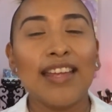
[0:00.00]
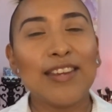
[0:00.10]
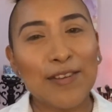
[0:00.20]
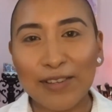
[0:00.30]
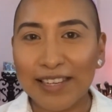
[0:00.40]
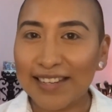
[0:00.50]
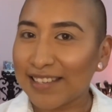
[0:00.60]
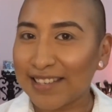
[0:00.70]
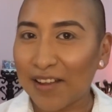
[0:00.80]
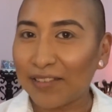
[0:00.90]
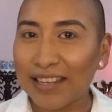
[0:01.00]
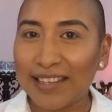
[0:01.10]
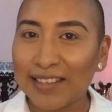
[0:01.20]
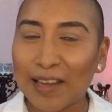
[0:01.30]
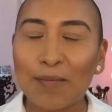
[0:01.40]
using the stuff that
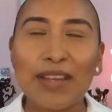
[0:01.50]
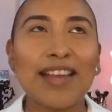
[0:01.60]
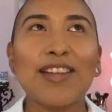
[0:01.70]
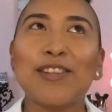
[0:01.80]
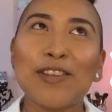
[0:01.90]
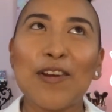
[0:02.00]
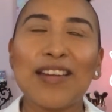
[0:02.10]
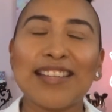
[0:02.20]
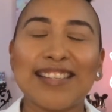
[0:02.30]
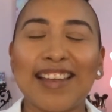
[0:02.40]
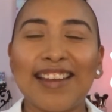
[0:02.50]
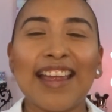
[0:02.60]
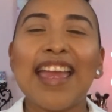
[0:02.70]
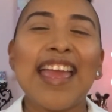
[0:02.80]
they sent me. So exciting.